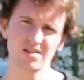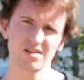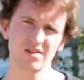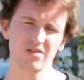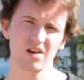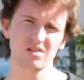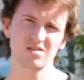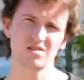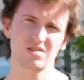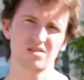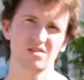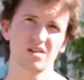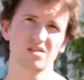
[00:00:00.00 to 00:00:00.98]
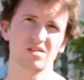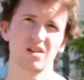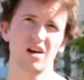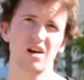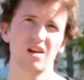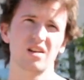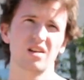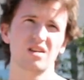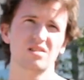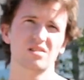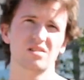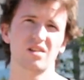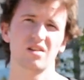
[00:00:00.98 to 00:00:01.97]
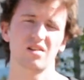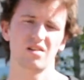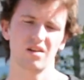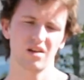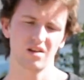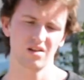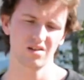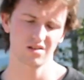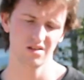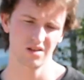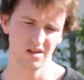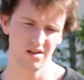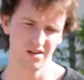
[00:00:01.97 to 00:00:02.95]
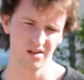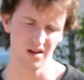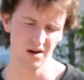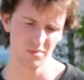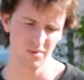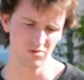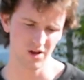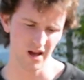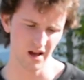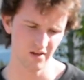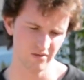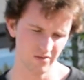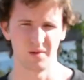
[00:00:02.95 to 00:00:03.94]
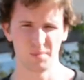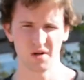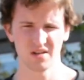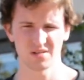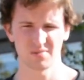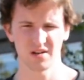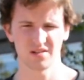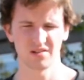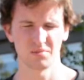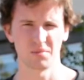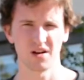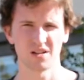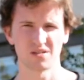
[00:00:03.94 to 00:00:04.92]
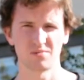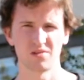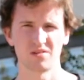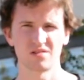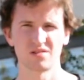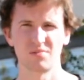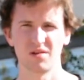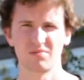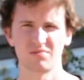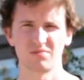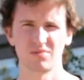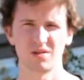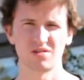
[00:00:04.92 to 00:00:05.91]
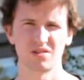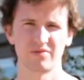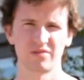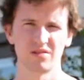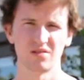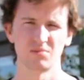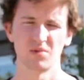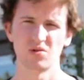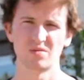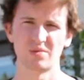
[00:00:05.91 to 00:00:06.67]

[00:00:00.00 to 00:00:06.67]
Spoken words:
self-consciousness sucks a lot. It's a thing that a lot of people have. I'm not expecting that my experience has been much different than most